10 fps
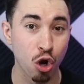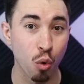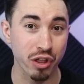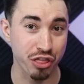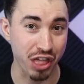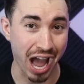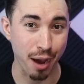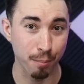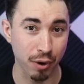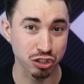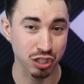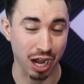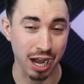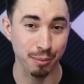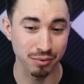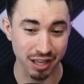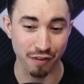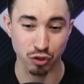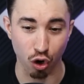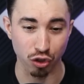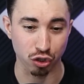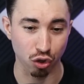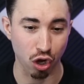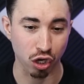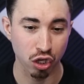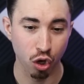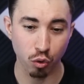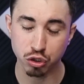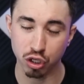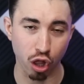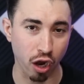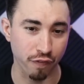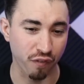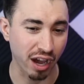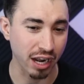with that much time left on the clock, which is a lot of fun.